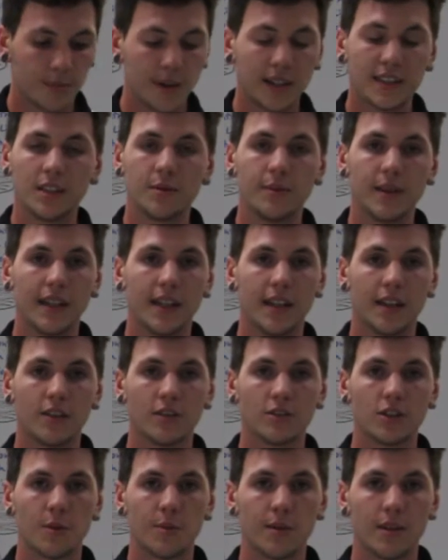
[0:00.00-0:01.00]
PCB here
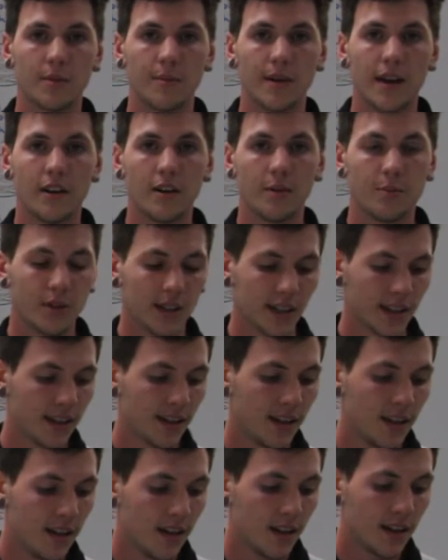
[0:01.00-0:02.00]
on top of the battery
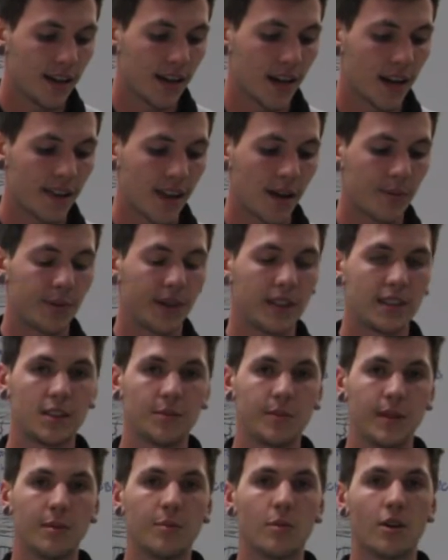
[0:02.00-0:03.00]
brick. Now that
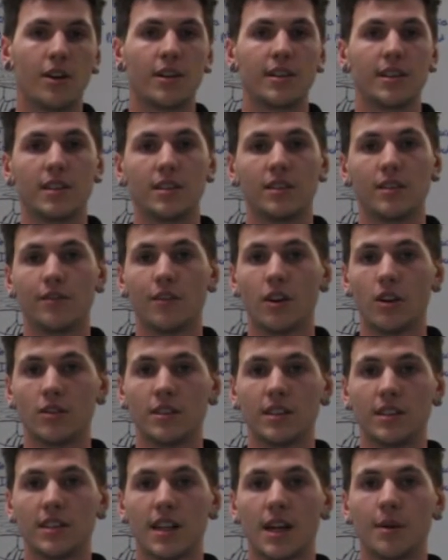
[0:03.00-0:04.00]
PCB monitors the
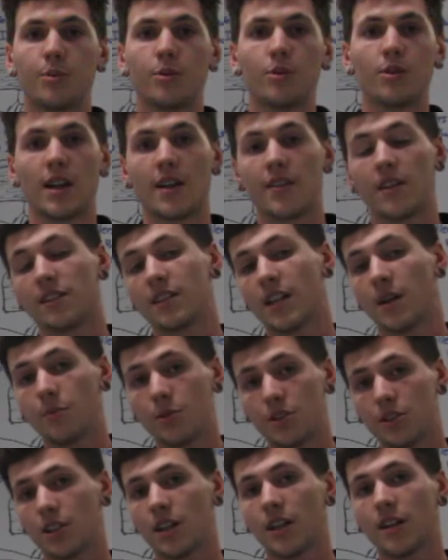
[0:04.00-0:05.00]
voltage output and the
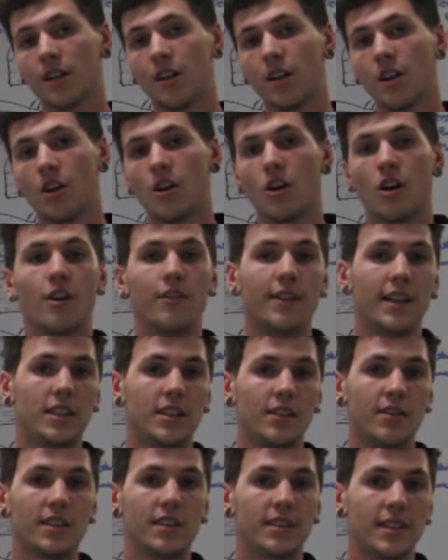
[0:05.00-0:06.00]
temperature of
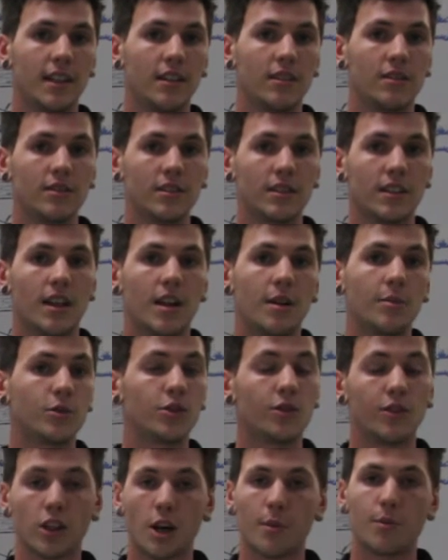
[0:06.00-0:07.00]
each of the cells
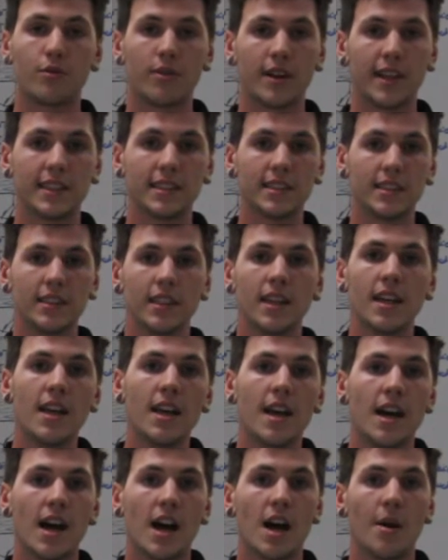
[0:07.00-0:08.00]
during operation,
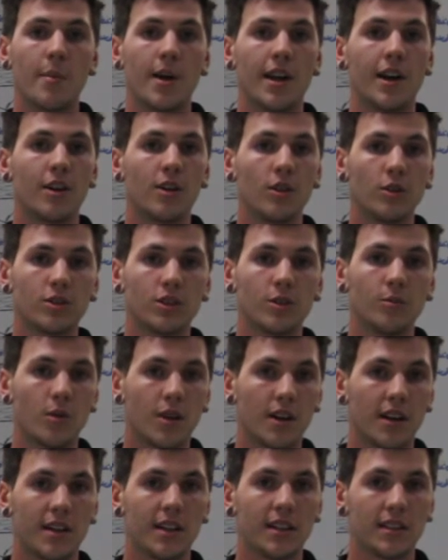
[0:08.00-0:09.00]
and it also
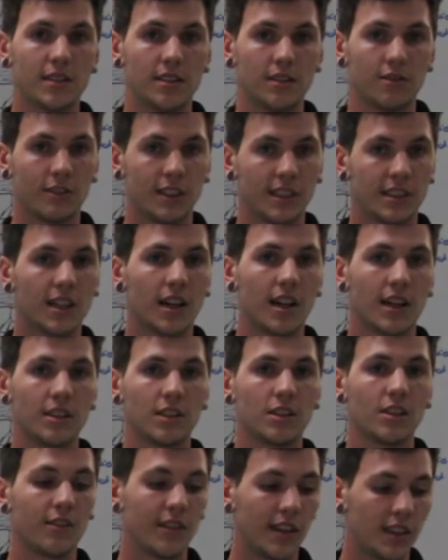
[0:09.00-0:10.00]
monitors the
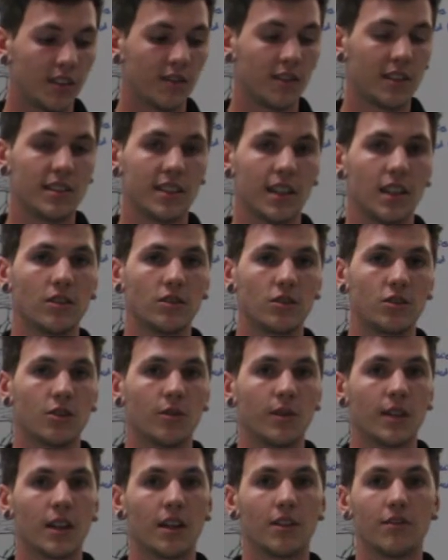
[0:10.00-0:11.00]
recharging of each of the cells
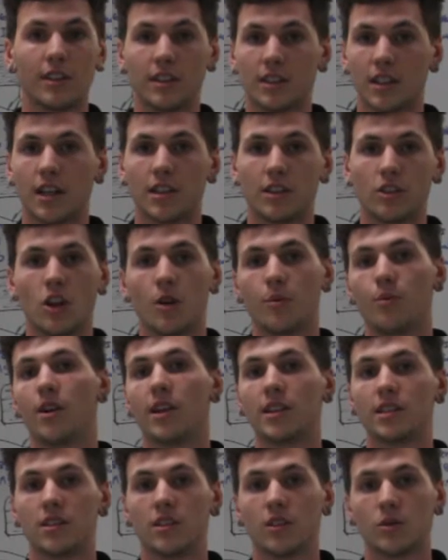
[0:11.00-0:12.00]
during a recharging
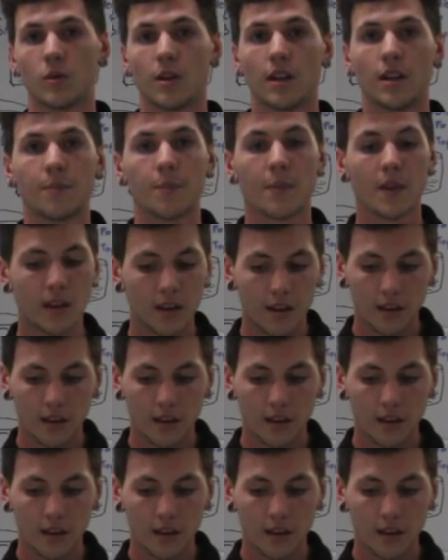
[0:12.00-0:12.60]
operation as well.